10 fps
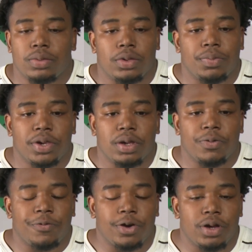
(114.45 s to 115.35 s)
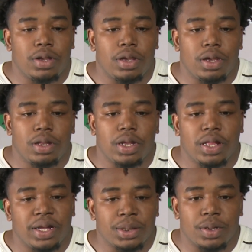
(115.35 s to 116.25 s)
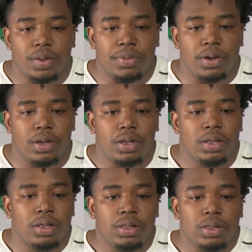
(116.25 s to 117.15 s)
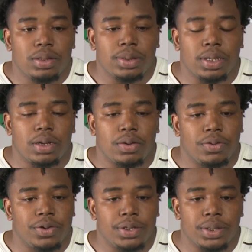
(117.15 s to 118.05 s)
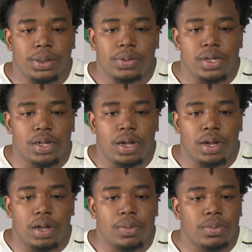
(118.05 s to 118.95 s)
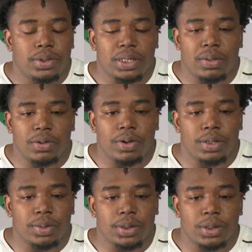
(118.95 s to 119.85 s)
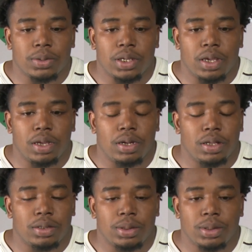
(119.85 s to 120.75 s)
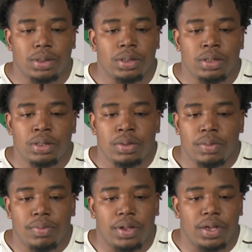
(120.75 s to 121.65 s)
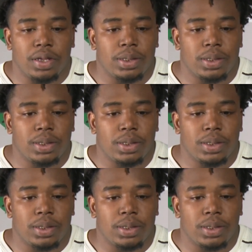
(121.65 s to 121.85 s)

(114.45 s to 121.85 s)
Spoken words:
They're big up front and they like to run the ball. So we just want to stop the run as much as we can and just play